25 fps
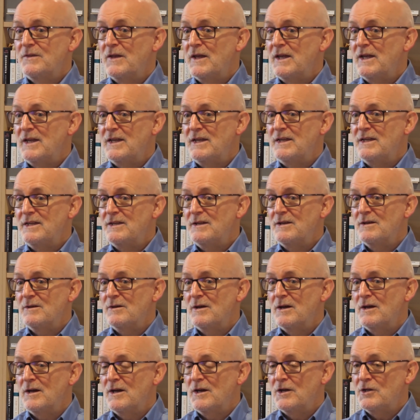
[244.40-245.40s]
the
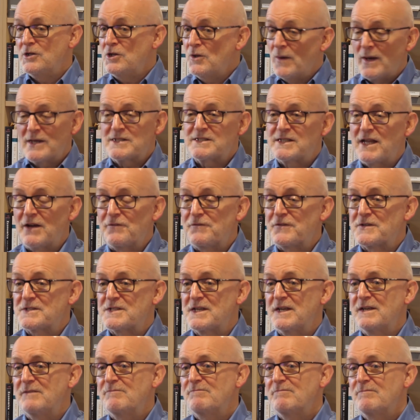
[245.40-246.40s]
US
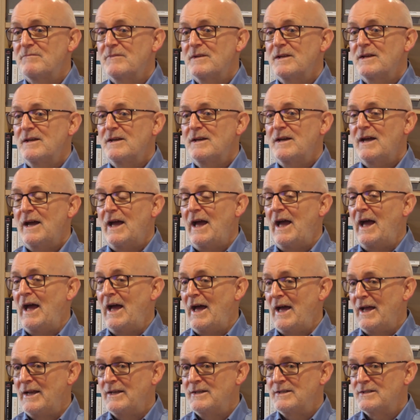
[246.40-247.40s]
deficit,
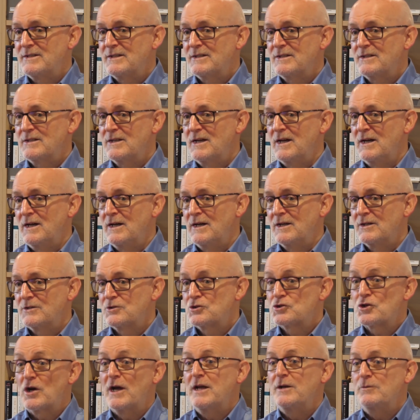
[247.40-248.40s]
and
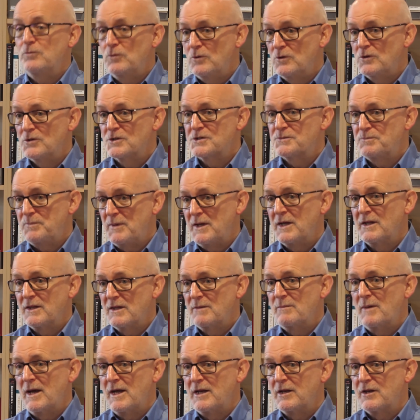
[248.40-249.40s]
trade wars
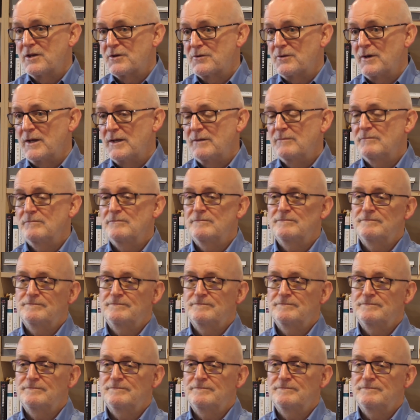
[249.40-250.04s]
being the main three.